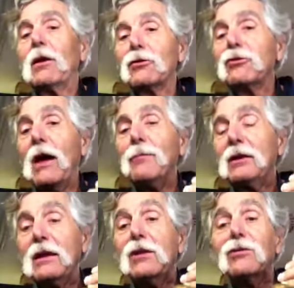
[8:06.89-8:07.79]

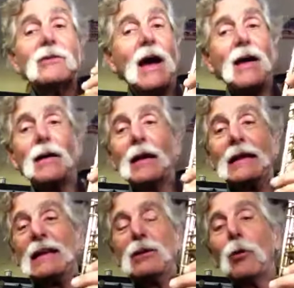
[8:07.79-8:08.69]
Japanese, not
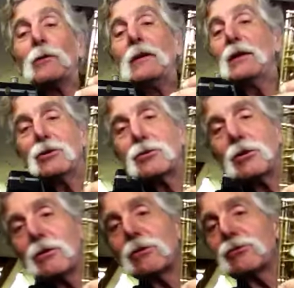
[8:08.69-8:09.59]
Indonesia
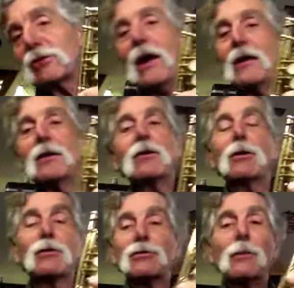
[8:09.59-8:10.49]
or China
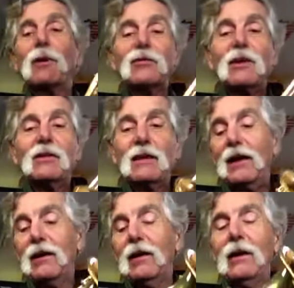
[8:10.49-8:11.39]
or someplace like
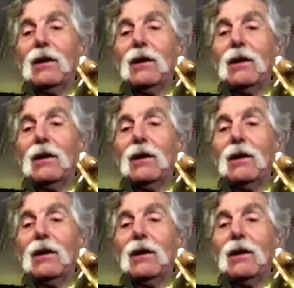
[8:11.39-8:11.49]
that,